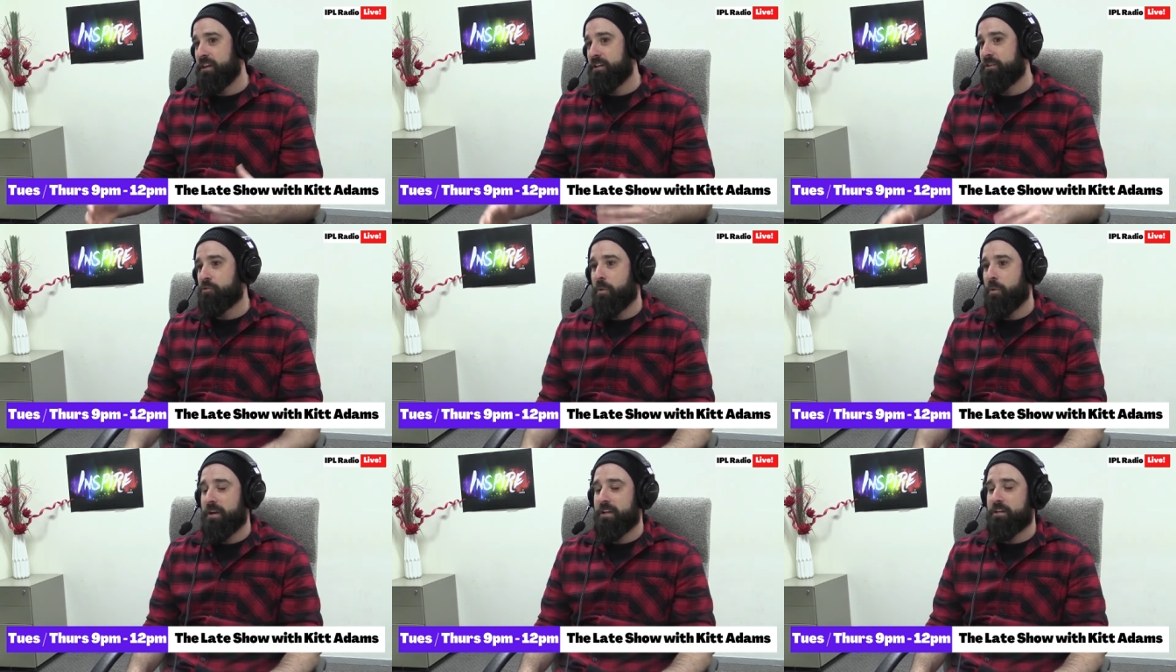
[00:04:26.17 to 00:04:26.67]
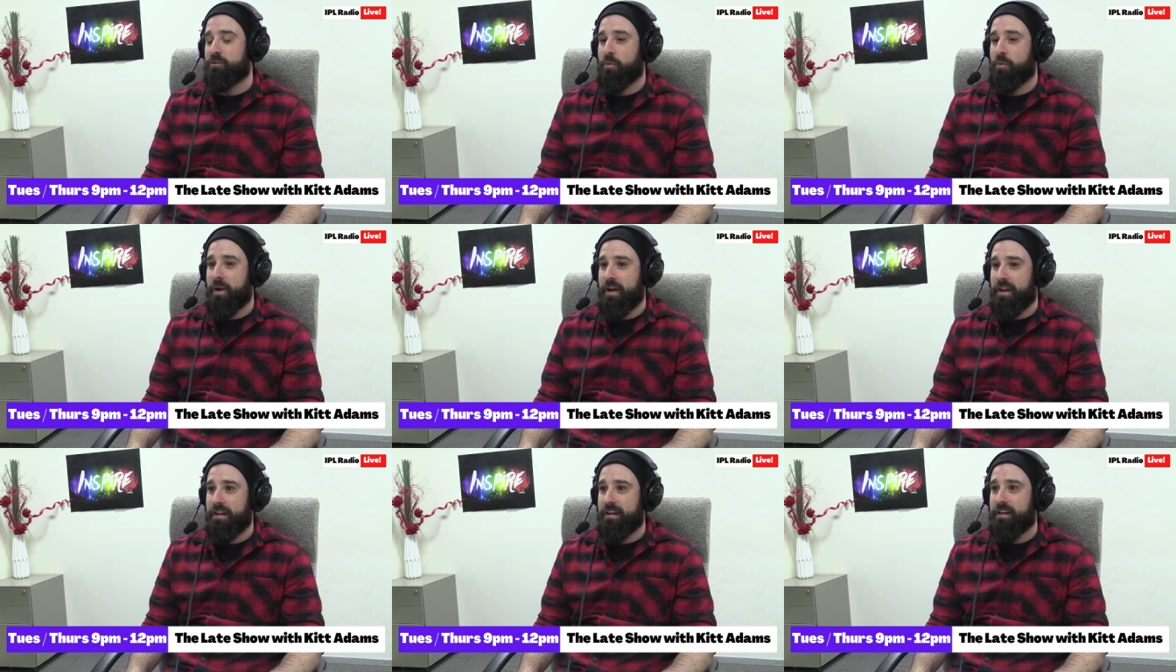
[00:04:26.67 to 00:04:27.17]

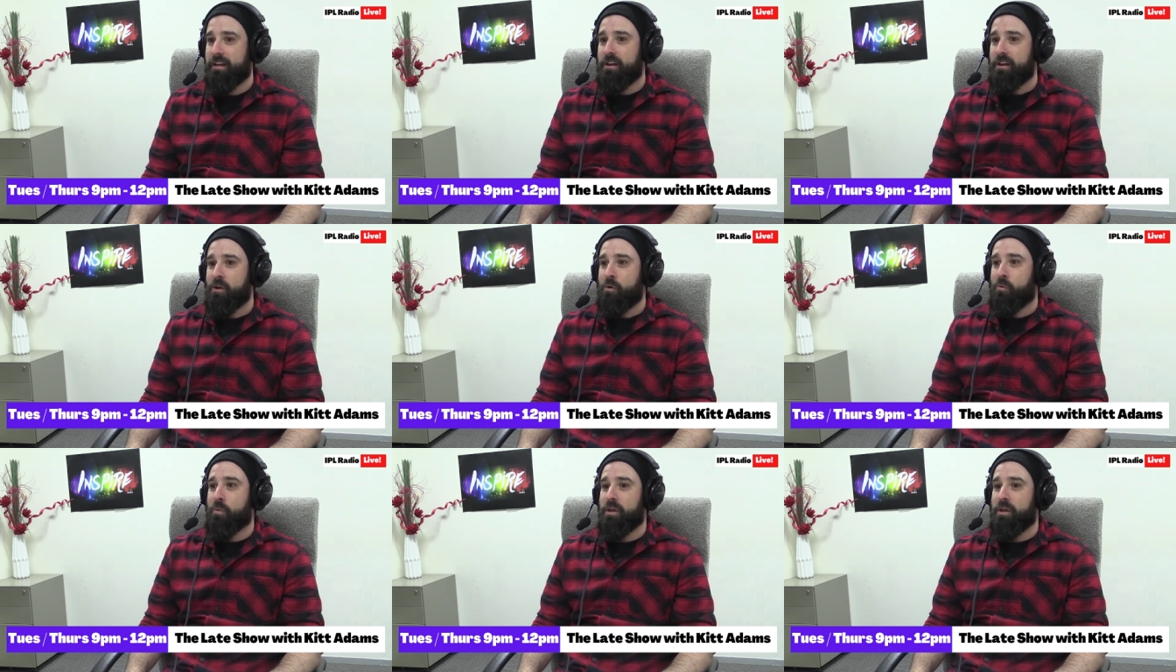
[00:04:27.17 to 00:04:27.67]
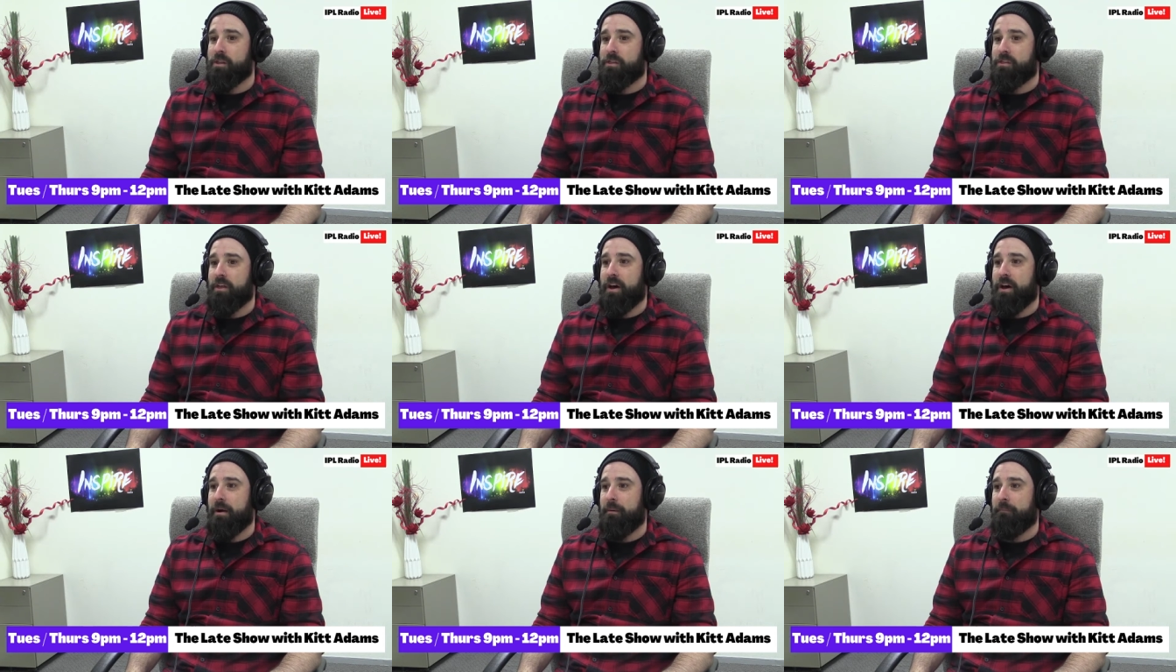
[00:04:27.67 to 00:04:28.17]
2020, with
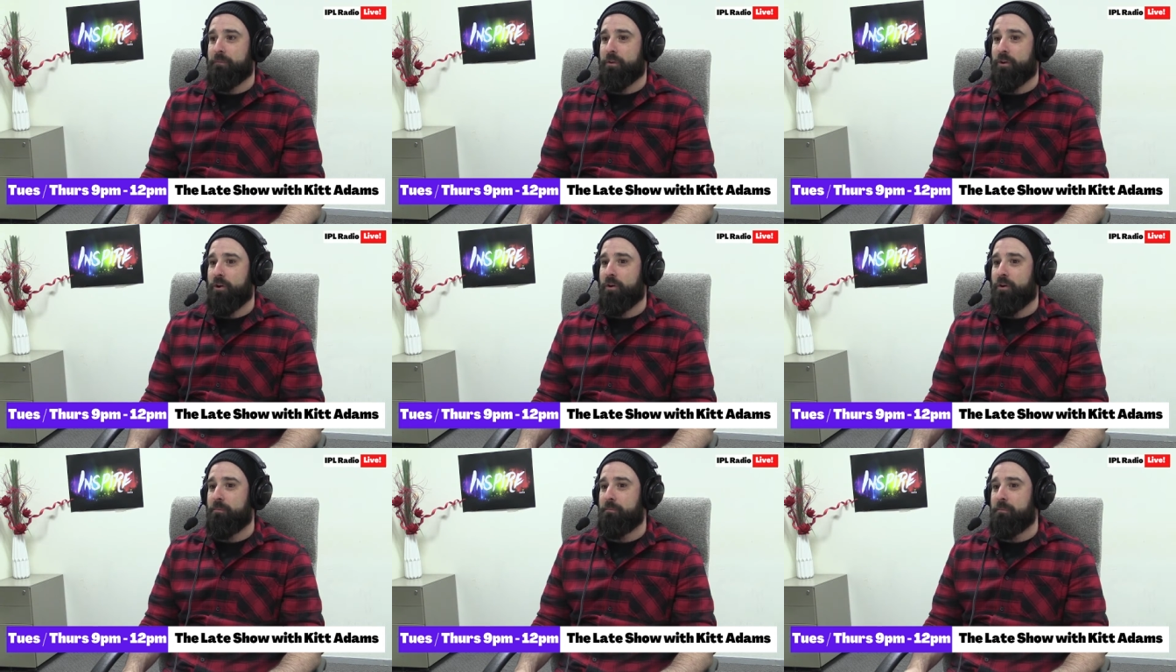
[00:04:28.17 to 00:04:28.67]
you know,